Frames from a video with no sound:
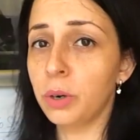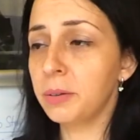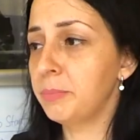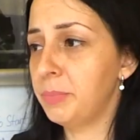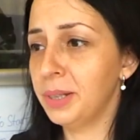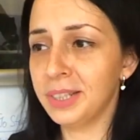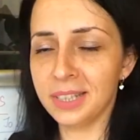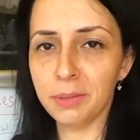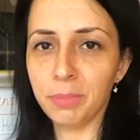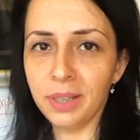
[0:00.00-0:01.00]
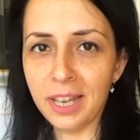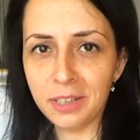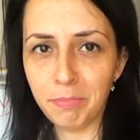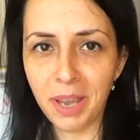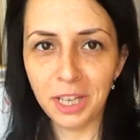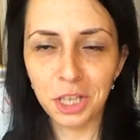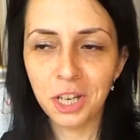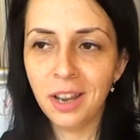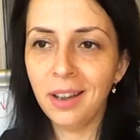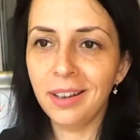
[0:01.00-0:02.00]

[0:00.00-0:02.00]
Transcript: or build a simple landing page